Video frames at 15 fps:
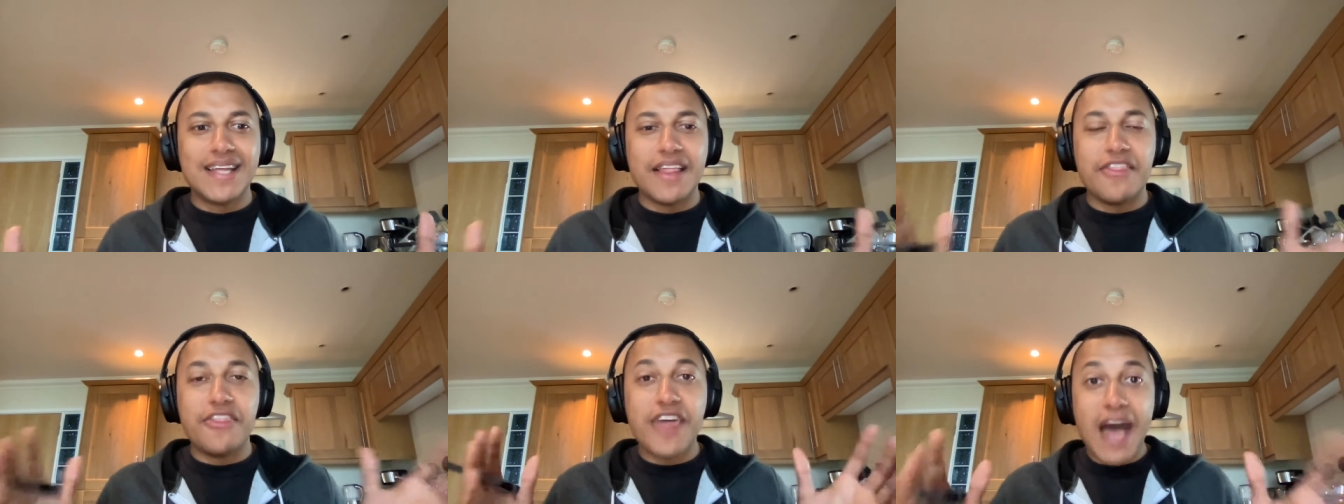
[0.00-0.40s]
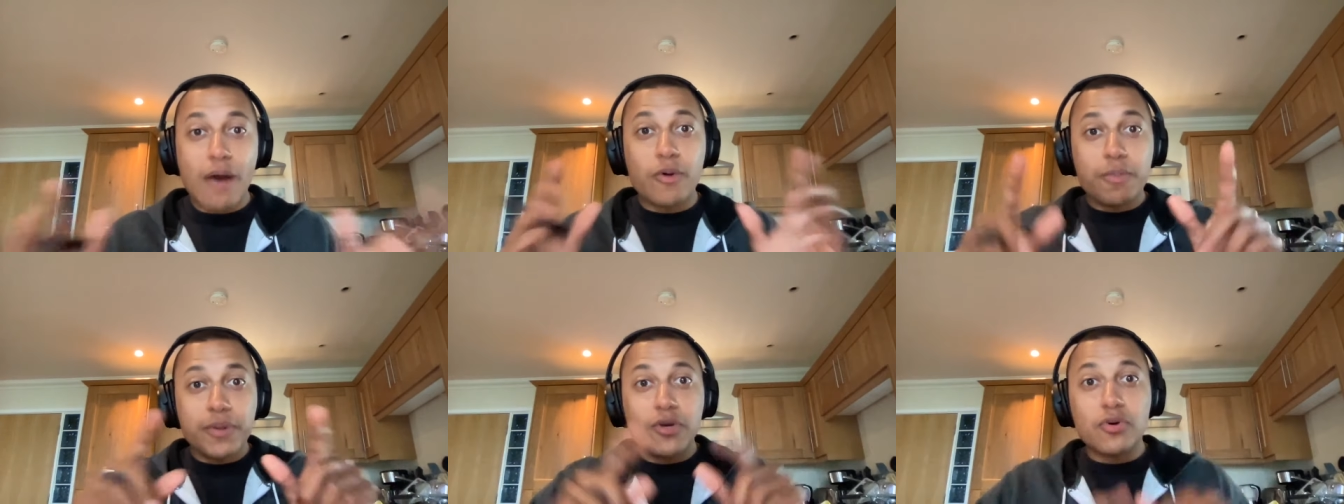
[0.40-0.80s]
That
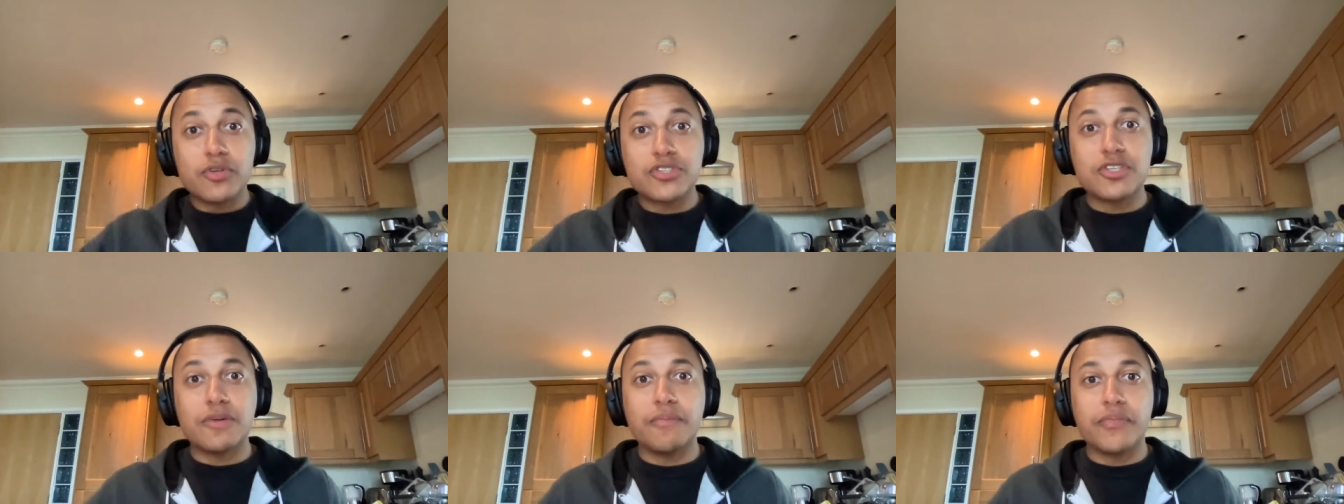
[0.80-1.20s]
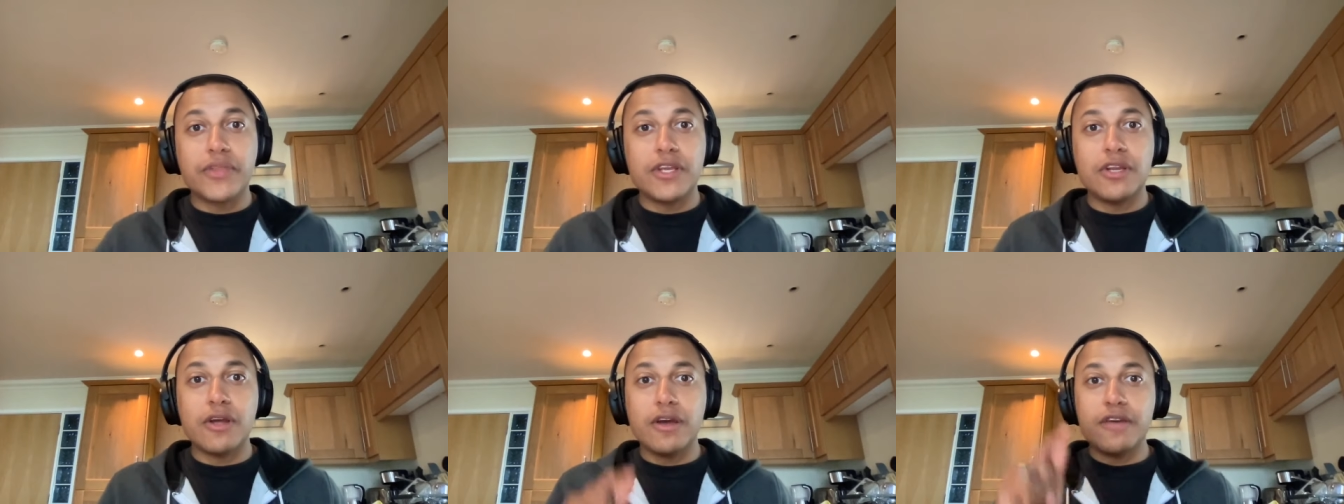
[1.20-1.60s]
would be awesome.
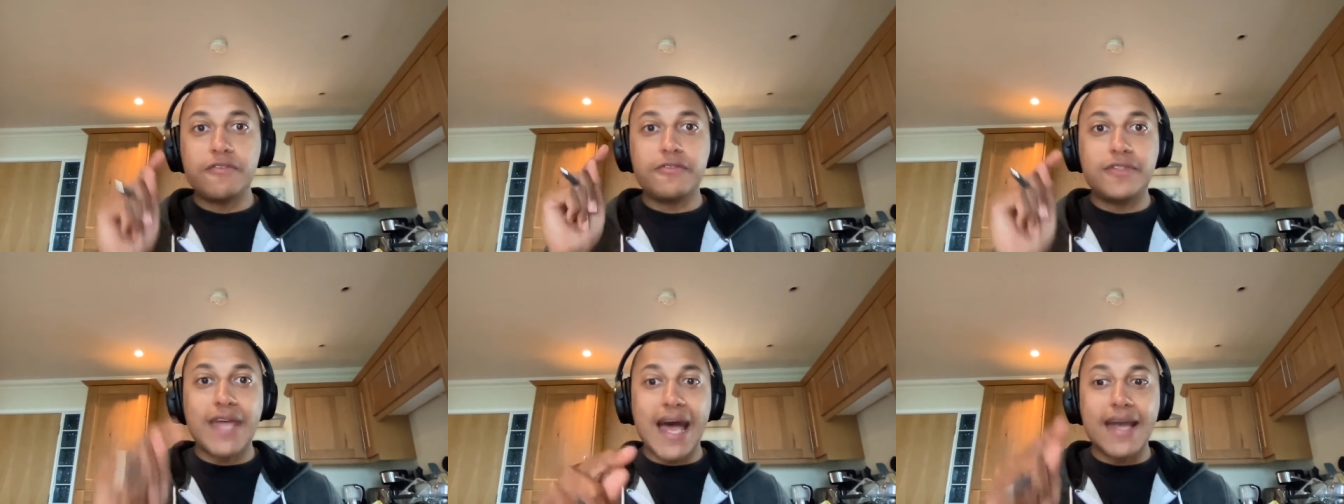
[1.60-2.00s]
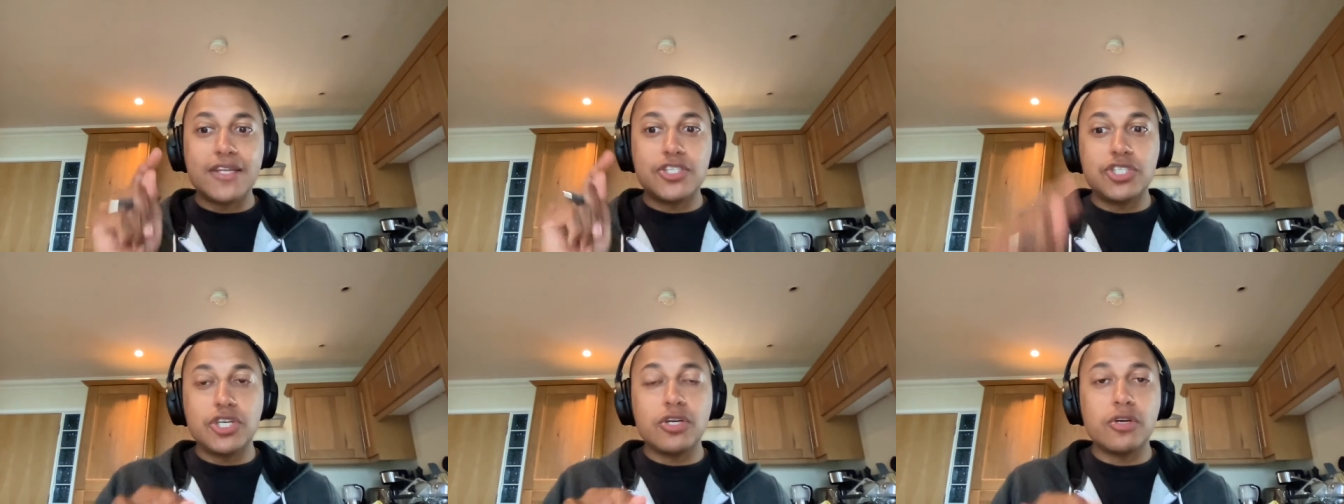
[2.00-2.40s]
You know, if that
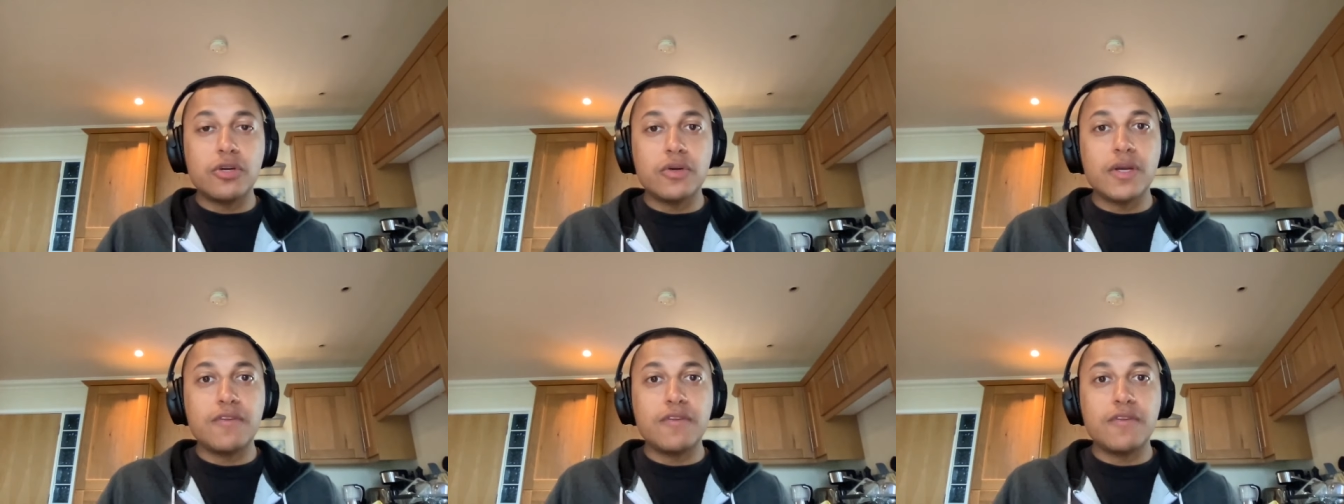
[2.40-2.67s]
is you,